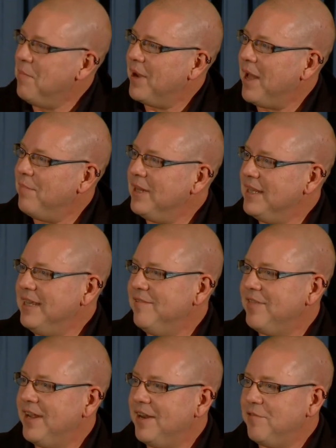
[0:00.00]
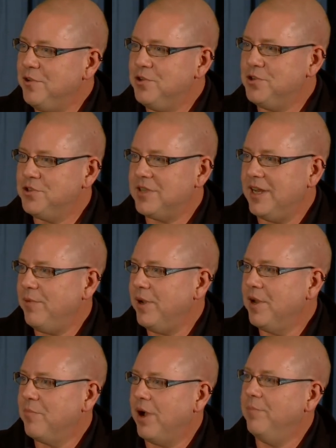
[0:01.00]
but I believe that in a future study we
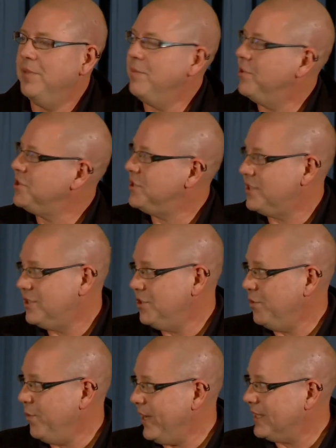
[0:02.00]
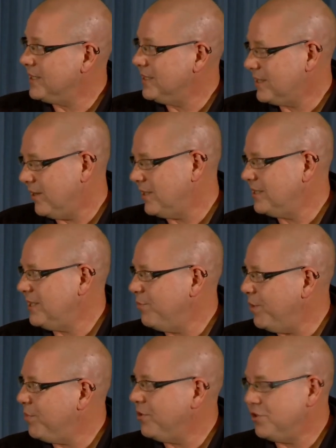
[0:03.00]
could probably push it to 2 weeks and start to see
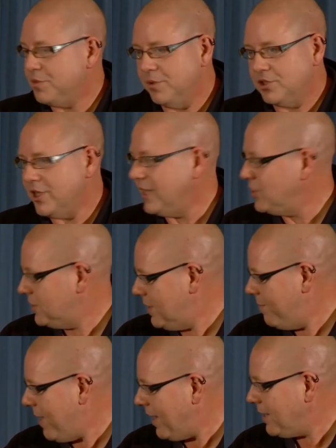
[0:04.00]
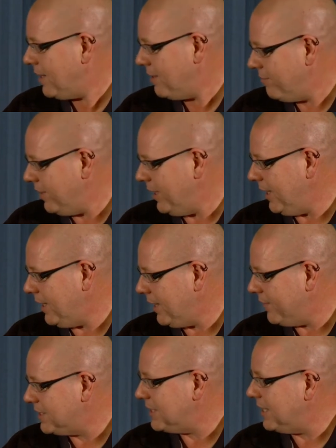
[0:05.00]
reproducible changes in PET that really
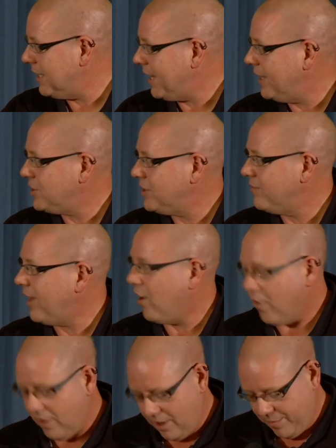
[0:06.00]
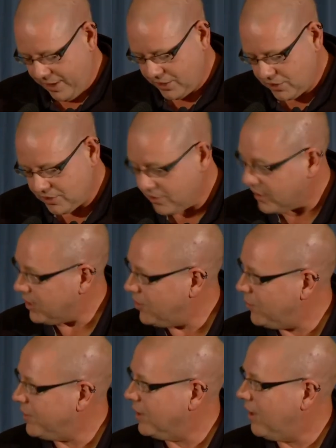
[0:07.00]
give us an indication of how patients are going to
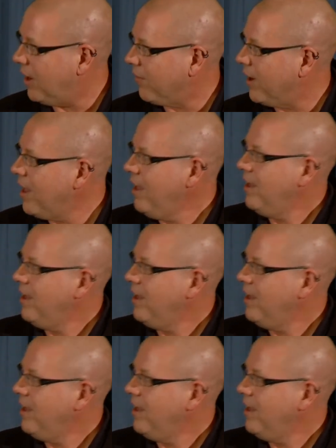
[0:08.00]
do in the long run.